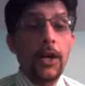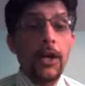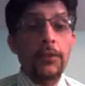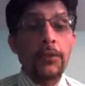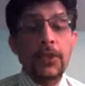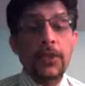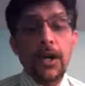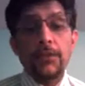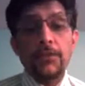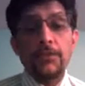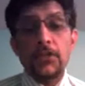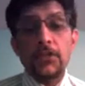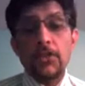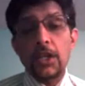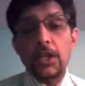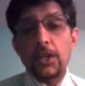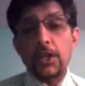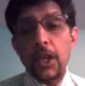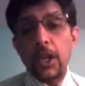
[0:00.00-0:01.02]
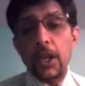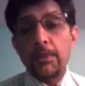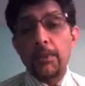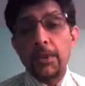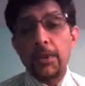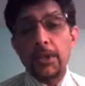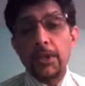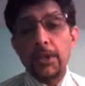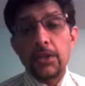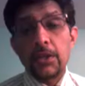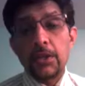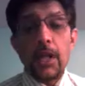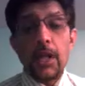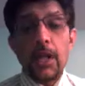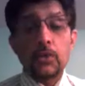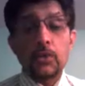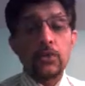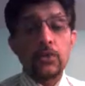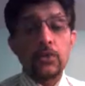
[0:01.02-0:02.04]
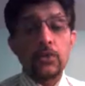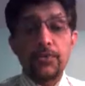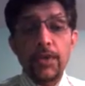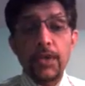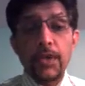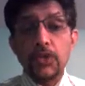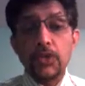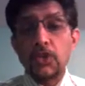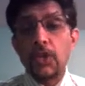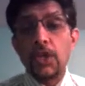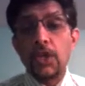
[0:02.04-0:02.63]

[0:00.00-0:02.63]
Travis Head came in, and Aaron Finch